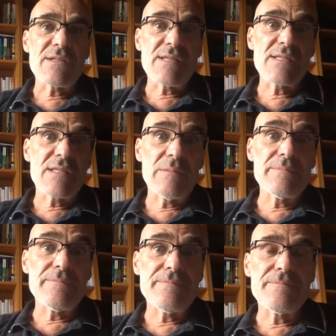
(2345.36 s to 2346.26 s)

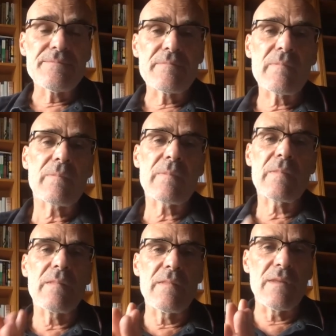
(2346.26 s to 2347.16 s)
system,
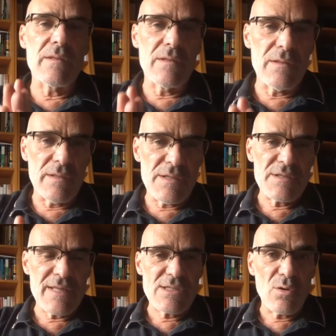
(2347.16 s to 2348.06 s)
an
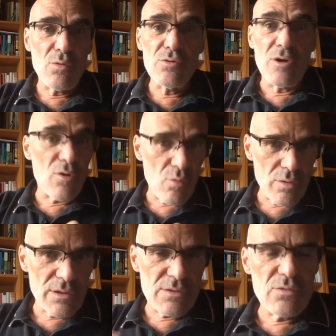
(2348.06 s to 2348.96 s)
international order or
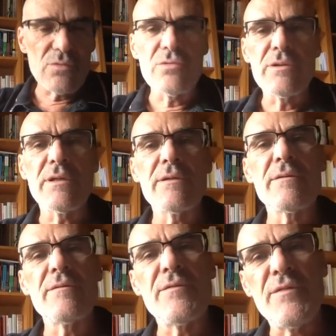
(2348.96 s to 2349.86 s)
world order
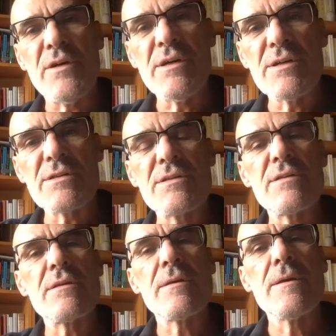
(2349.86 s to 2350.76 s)
first